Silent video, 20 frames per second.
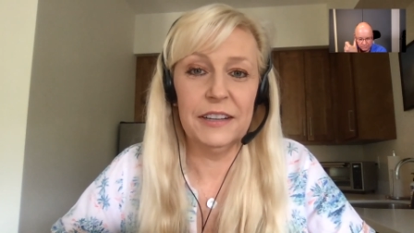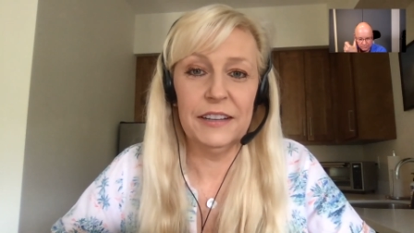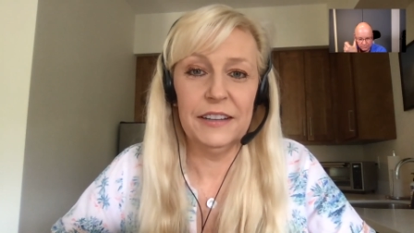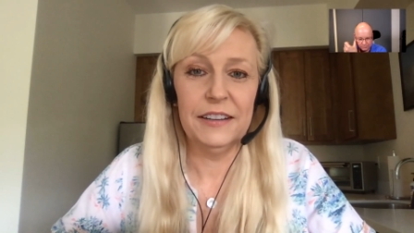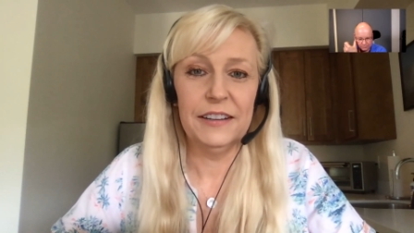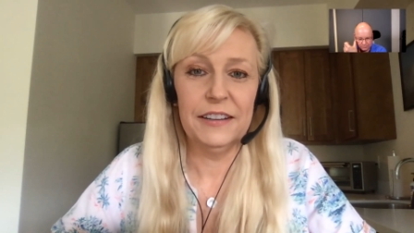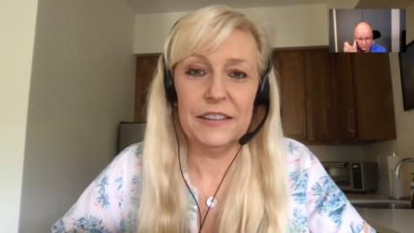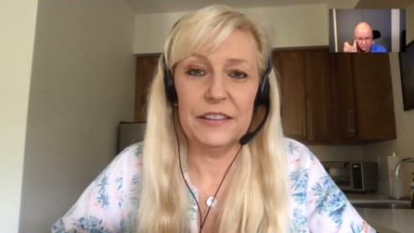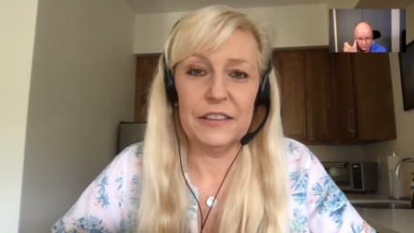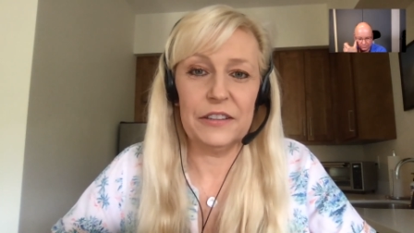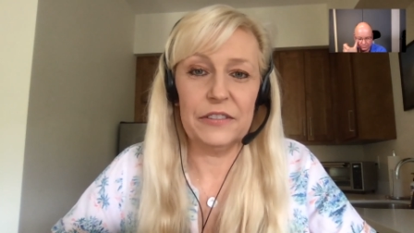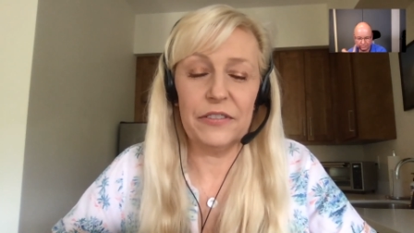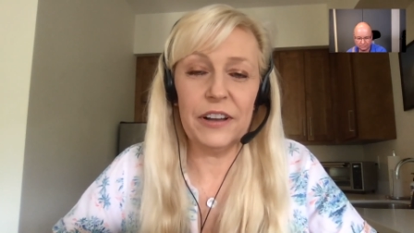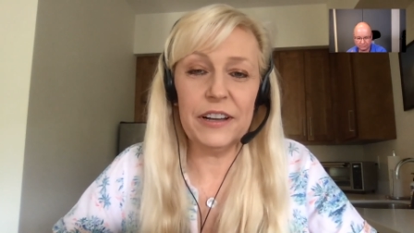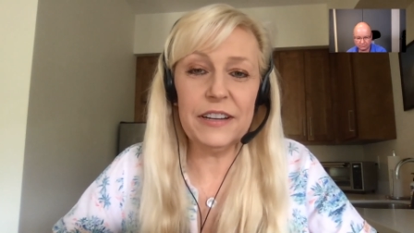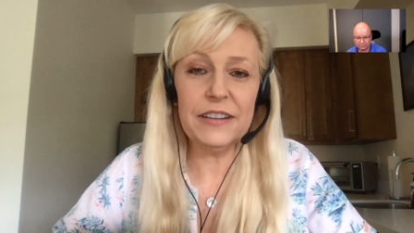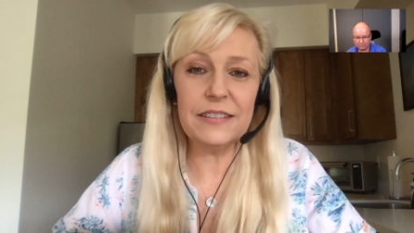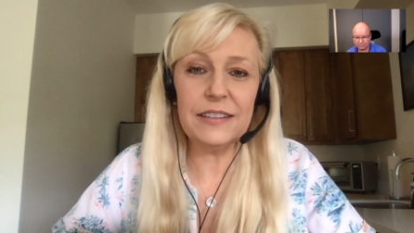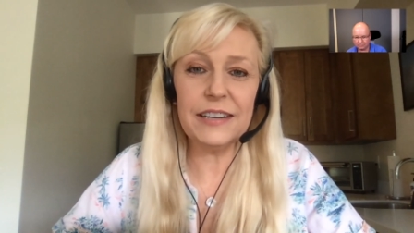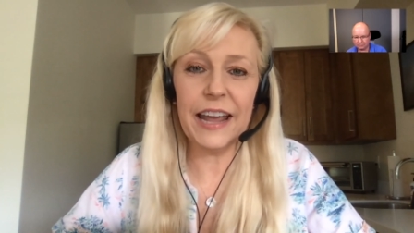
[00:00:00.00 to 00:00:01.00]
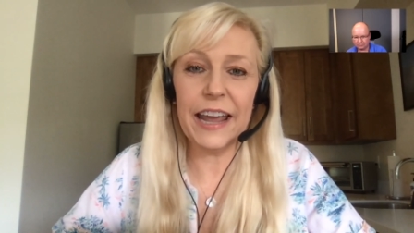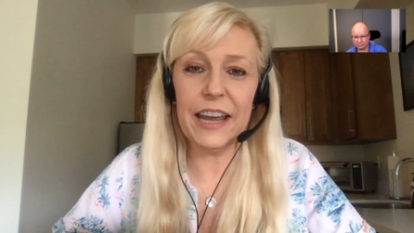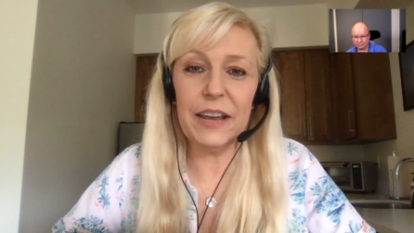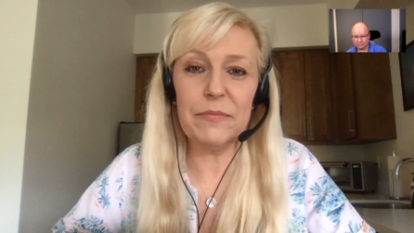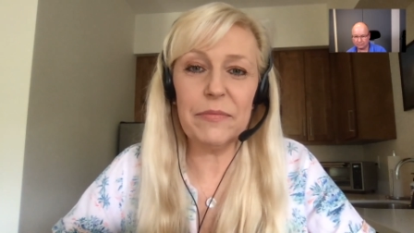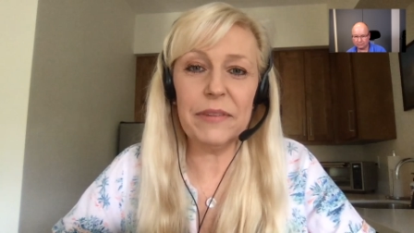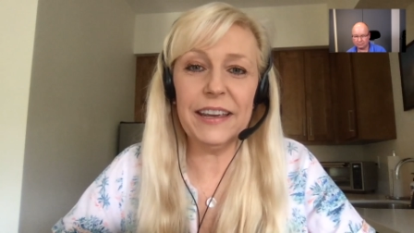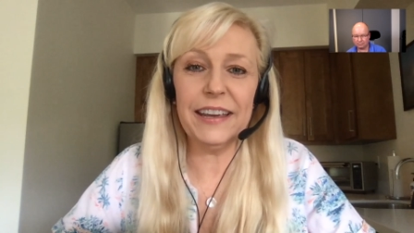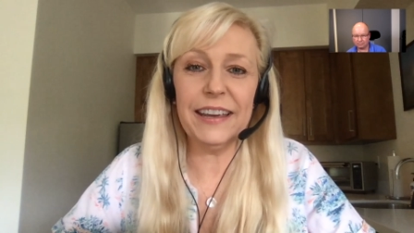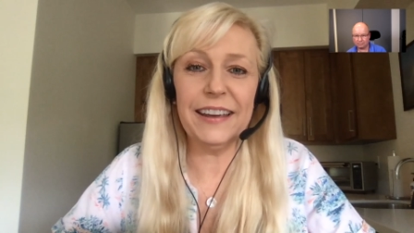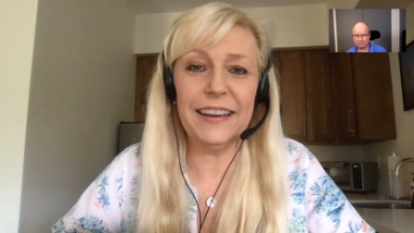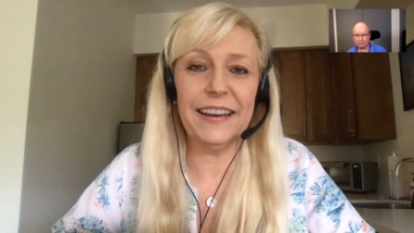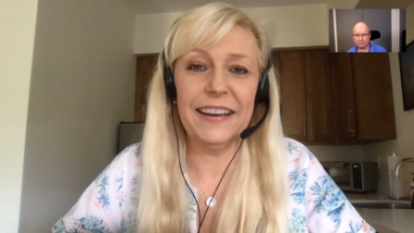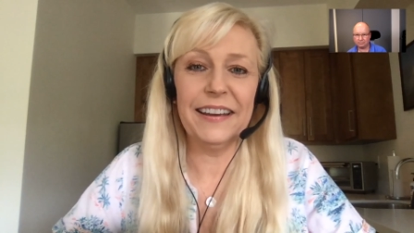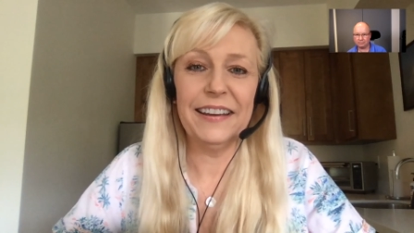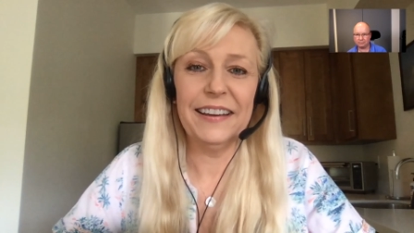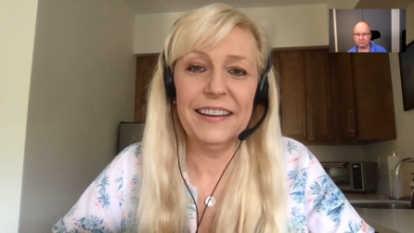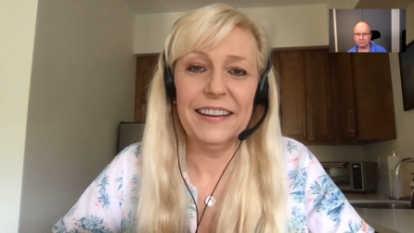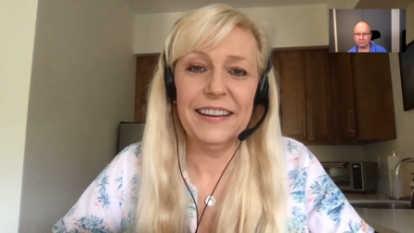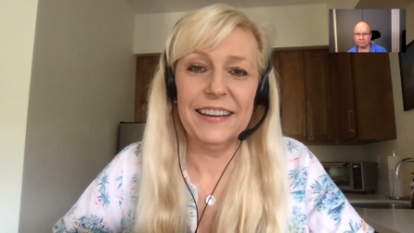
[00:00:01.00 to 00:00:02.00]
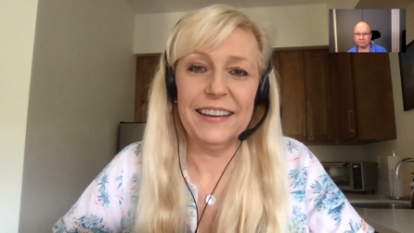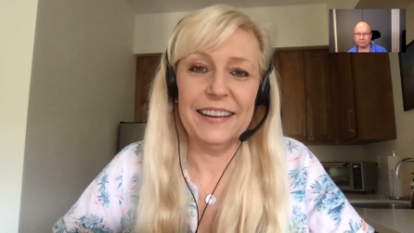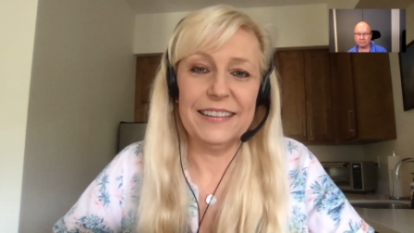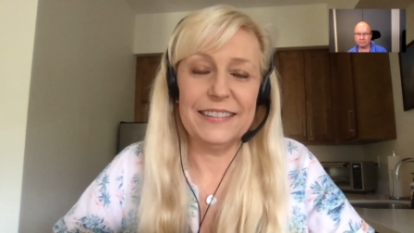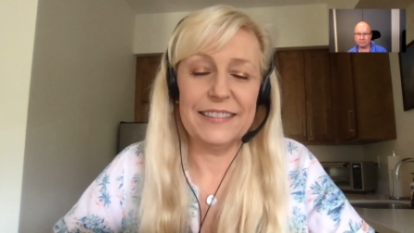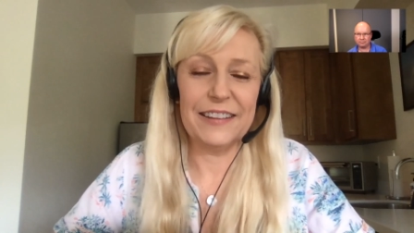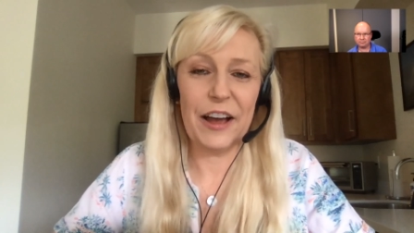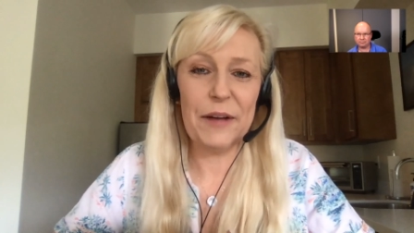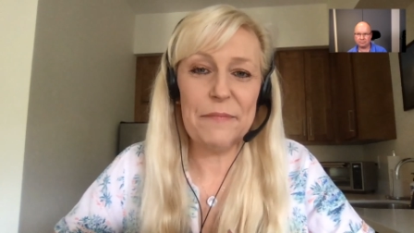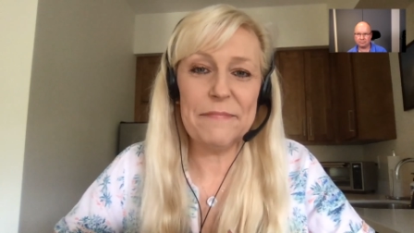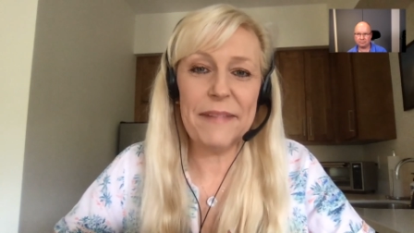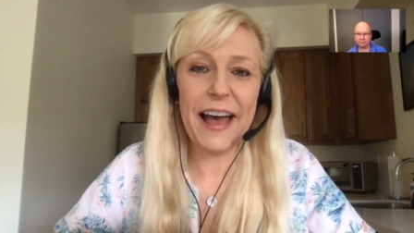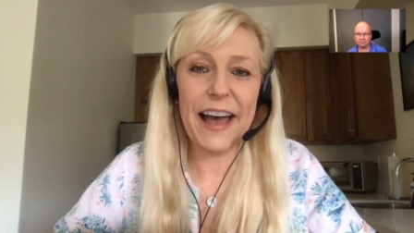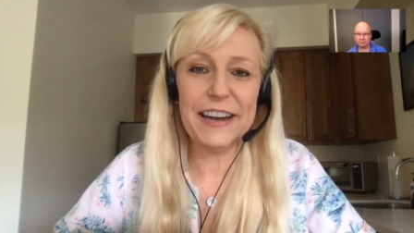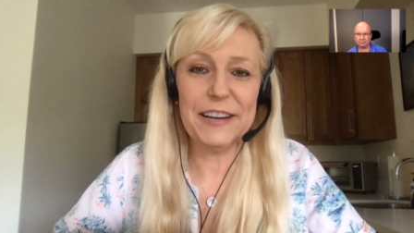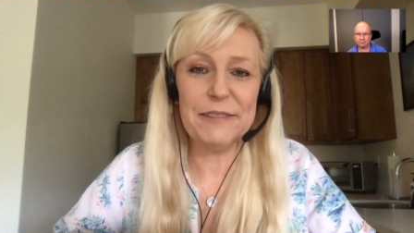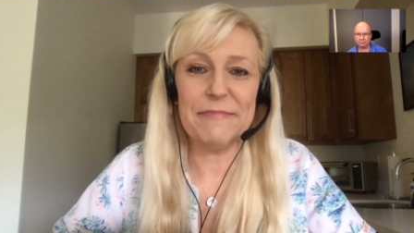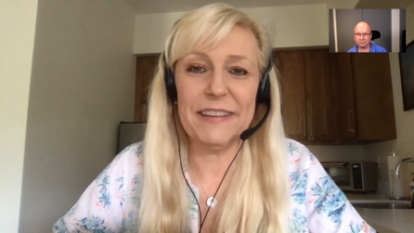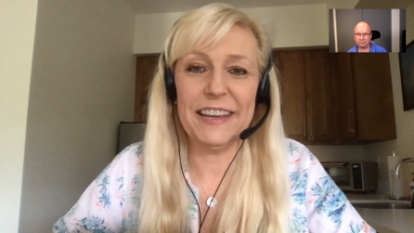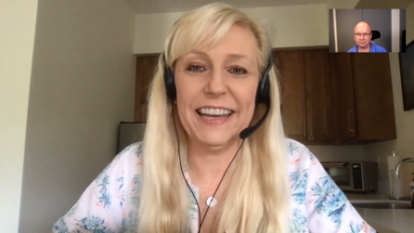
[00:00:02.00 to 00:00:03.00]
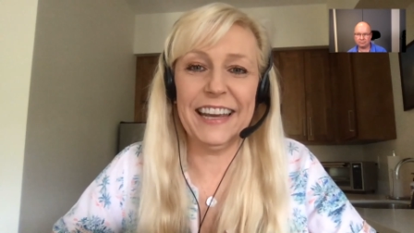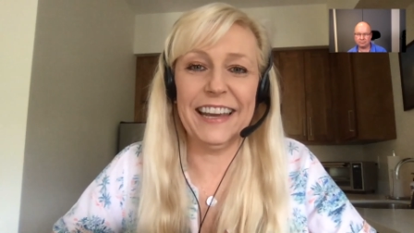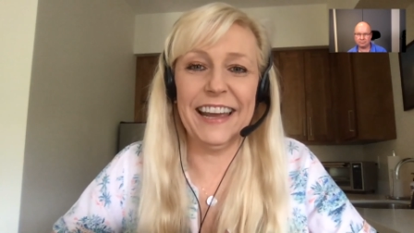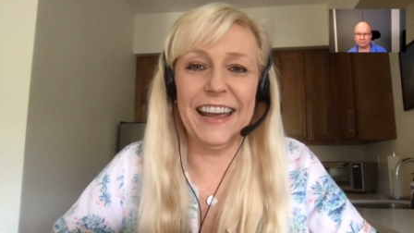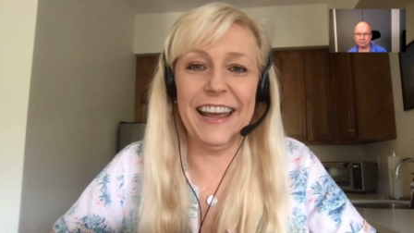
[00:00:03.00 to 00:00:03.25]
The divine doesn't hate me. He's not mad at me.